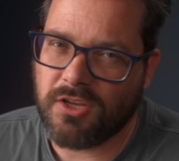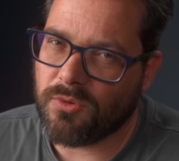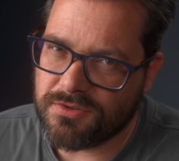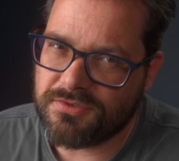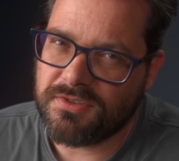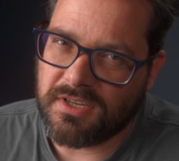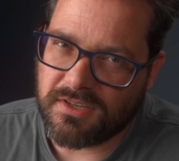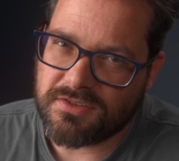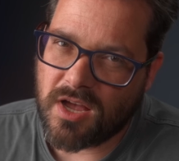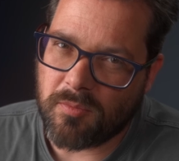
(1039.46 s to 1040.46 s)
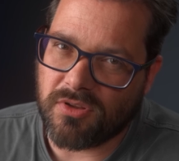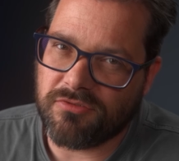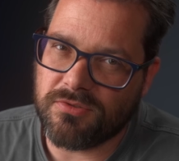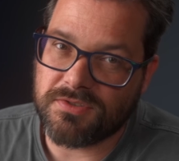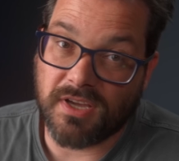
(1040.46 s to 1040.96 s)
Here you also see an example of
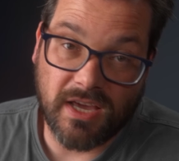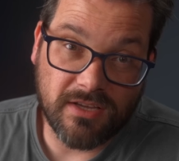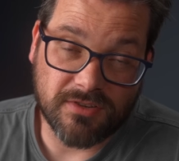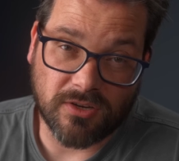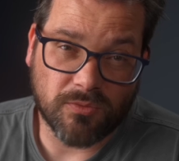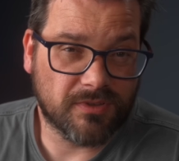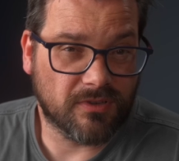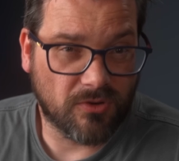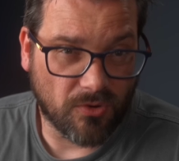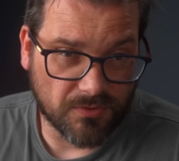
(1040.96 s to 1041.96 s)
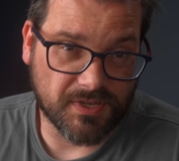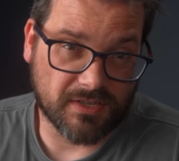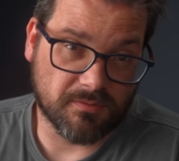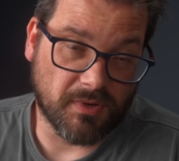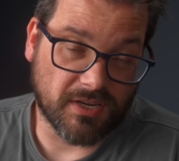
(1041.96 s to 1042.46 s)
using async with a
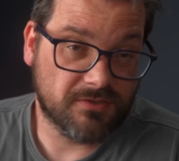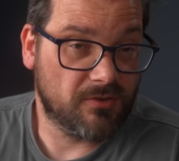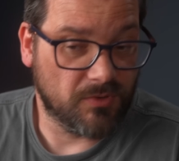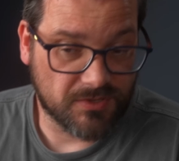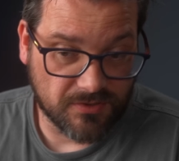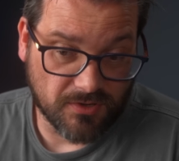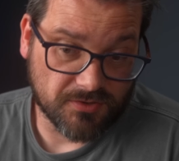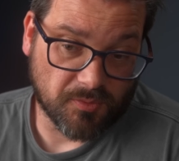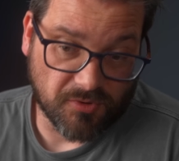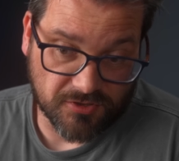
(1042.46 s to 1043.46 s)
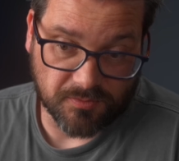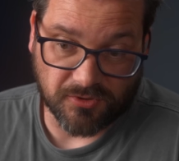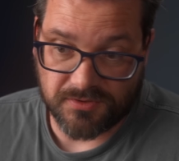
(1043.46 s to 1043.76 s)
context manager, which is also possible.